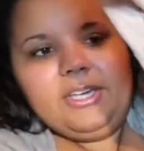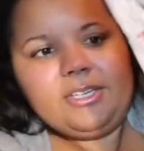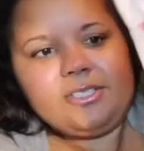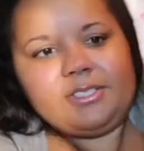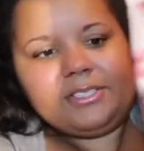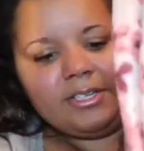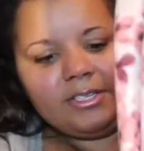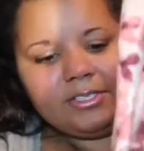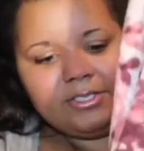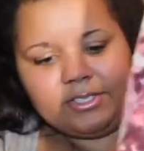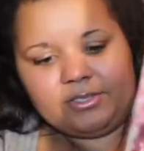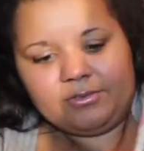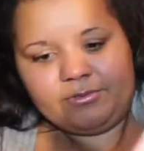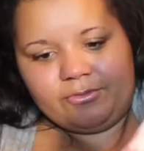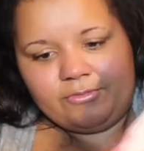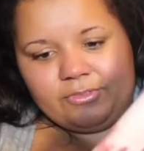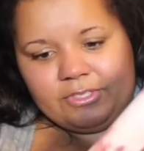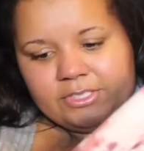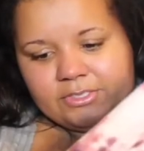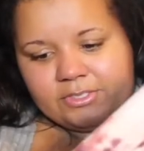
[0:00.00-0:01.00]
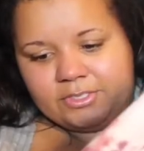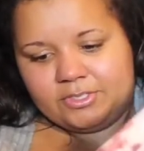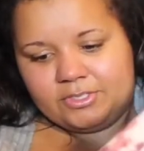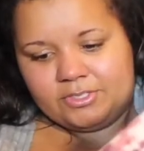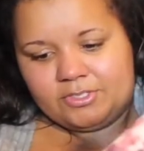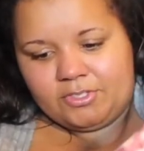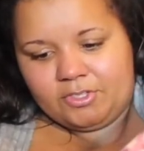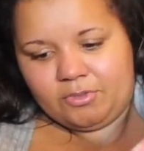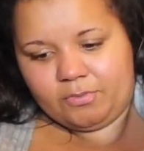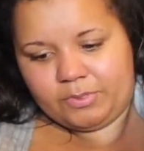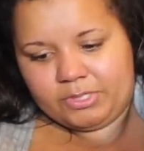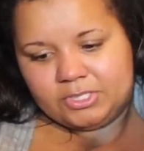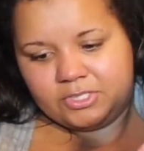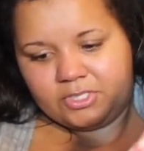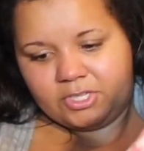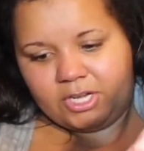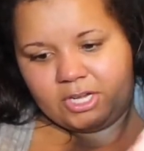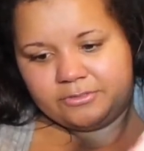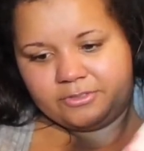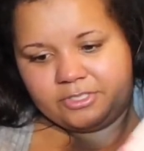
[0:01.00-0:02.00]
so it's like these are super
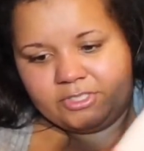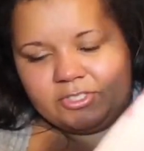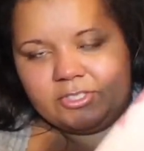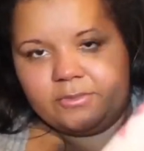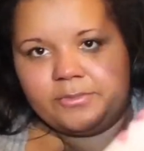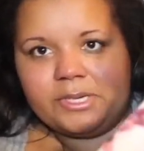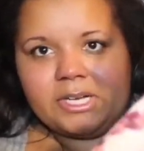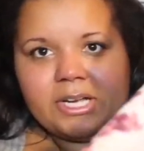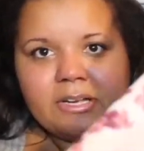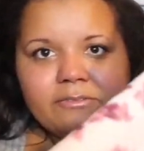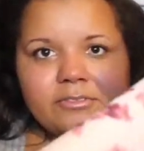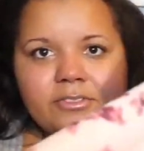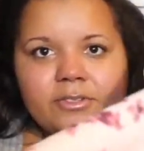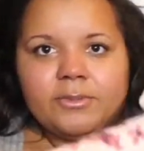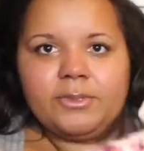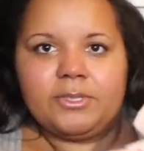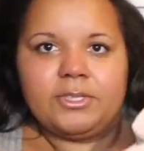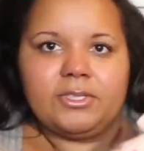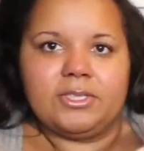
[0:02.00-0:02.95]
soft and super comfortable,